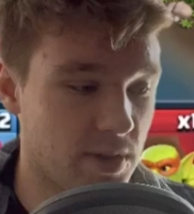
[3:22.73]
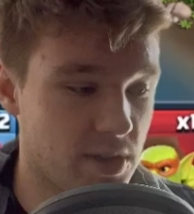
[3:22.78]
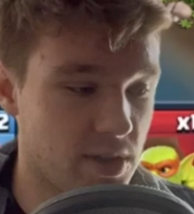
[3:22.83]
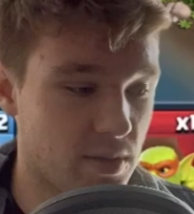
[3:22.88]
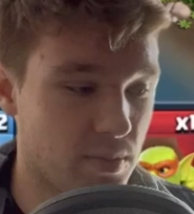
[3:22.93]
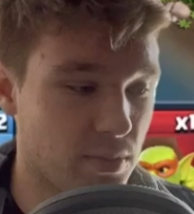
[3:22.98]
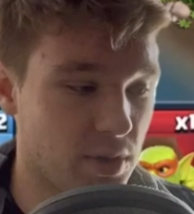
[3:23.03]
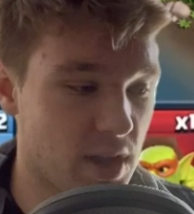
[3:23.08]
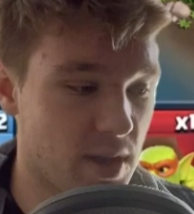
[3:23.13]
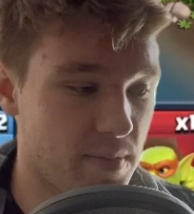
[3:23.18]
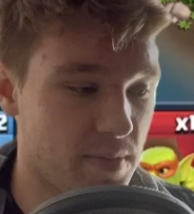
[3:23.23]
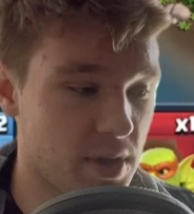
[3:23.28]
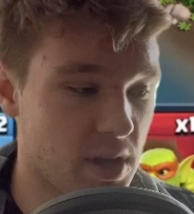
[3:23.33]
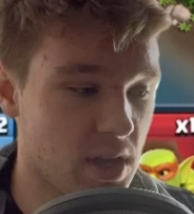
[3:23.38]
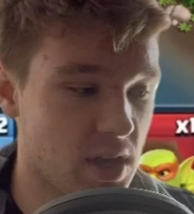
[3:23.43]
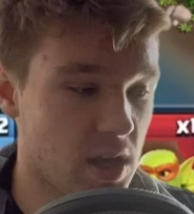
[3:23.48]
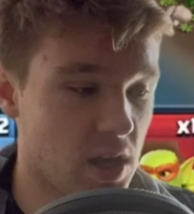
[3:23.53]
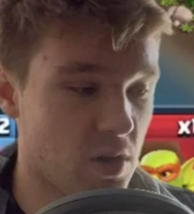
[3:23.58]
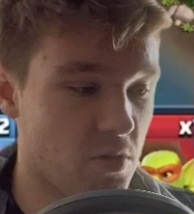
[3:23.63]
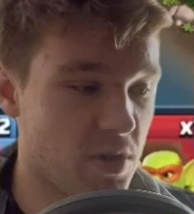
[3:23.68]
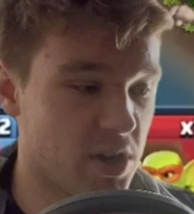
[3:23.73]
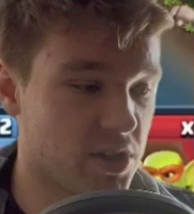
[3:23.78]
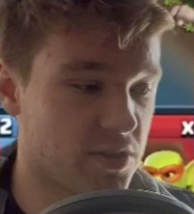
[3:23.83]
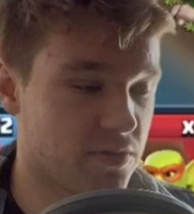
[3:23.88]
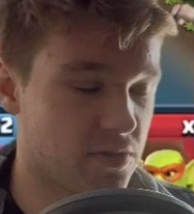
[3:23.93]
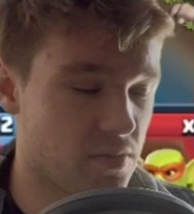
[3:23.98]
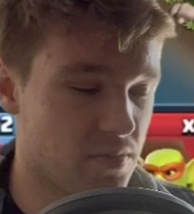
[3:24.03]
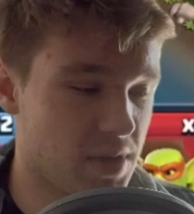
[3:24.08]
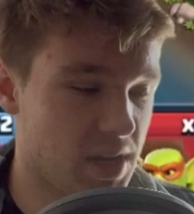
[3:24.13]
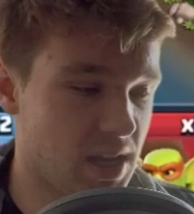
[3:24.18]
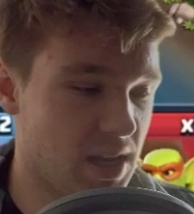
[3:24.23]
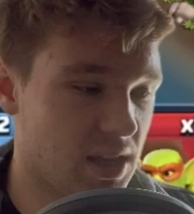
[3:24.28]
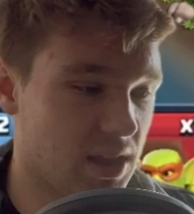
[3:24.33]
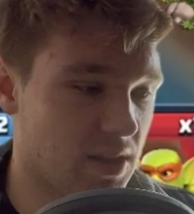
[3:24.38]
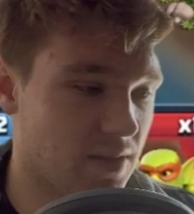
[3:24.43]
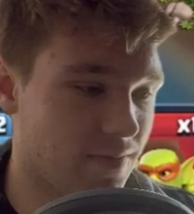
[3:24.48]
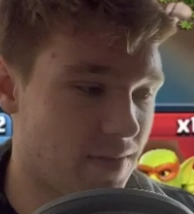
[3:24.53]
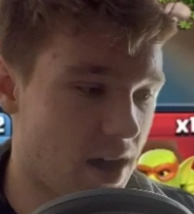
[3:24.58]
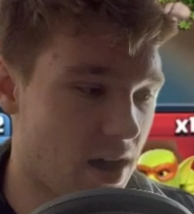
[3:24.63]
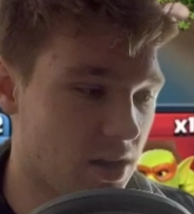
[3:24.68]
your blimp, which for me,
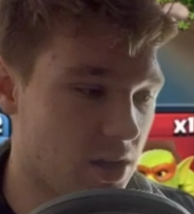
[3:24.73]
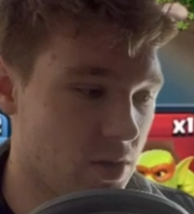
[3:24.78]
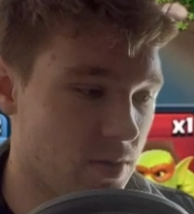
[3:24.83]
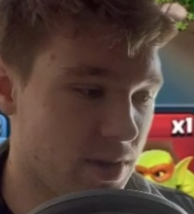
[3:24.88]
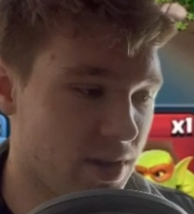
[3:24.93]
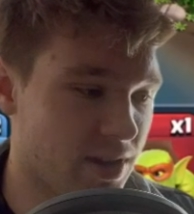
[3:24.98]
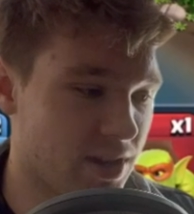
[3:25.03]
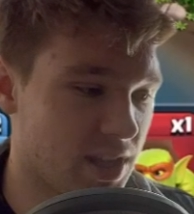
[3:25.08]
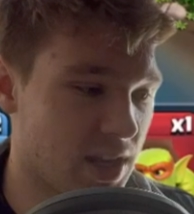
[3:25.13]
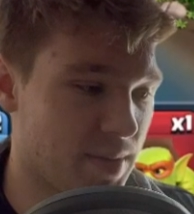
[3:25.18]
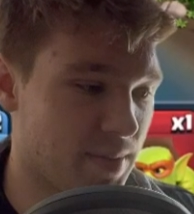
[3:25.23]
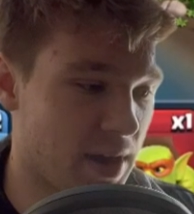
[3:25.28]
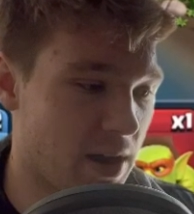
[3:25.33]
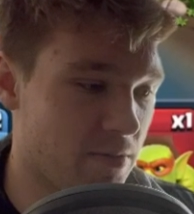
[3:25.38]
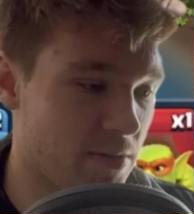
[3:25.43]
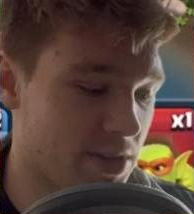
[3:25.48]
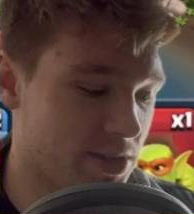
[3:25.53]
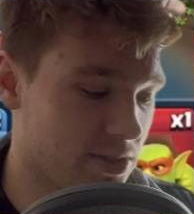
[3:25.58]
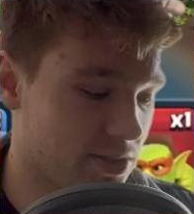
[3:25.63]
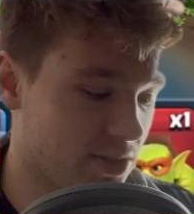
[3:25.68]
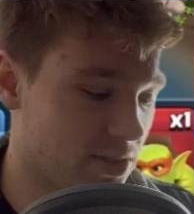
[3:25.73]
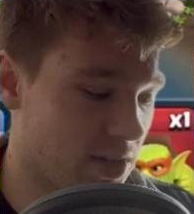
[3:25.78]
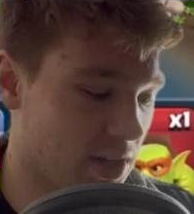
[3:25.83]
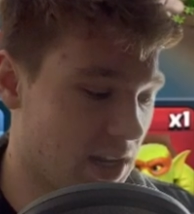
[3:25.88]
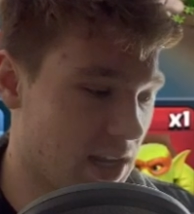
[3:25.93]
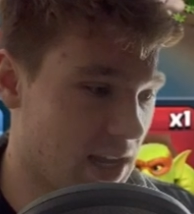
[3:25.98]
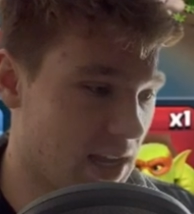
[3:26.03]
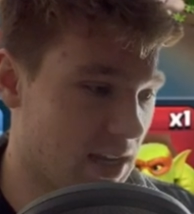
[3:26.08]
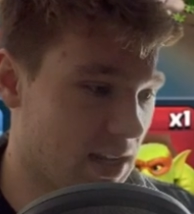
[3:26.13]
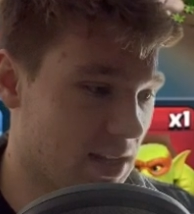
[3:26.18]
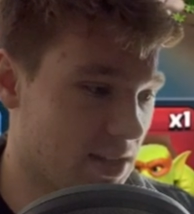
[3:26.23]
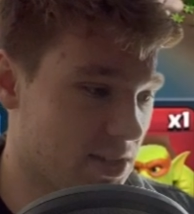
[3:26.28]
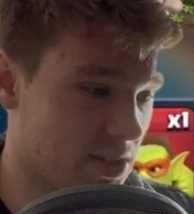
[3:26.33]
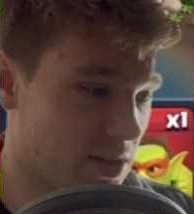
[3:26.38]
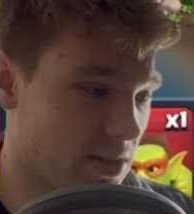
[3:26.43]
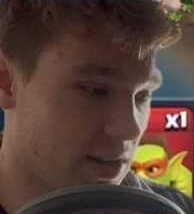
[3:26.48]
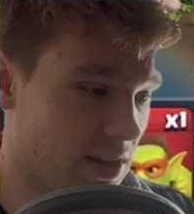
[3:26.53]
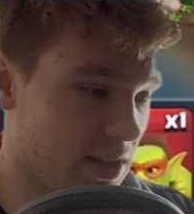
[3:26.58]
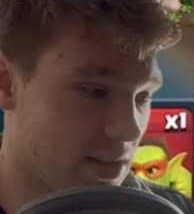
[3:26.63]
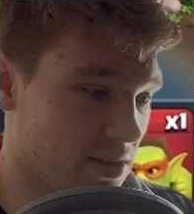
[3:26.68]
the value here that my wizards could get,
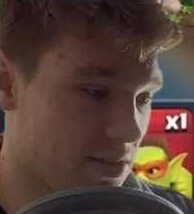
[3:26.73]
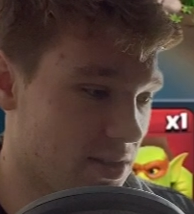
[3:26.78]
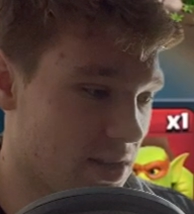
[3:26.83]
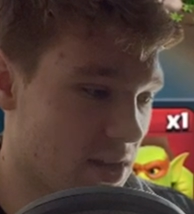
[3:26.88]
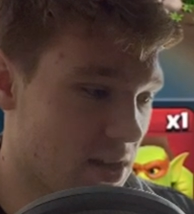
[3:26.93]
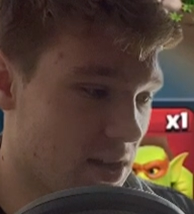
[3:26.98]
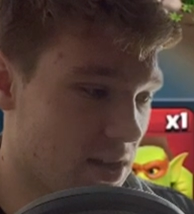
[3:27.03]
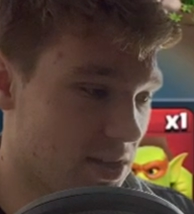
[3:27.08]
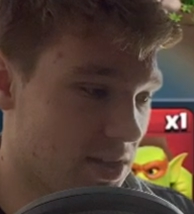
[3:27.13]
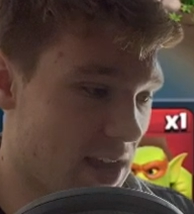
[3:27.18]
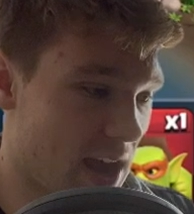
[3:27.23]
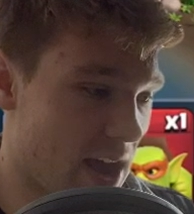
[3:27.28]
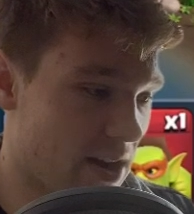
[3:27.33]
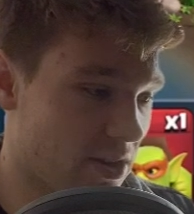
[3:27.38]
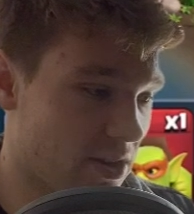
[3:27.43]
considering there's a scatter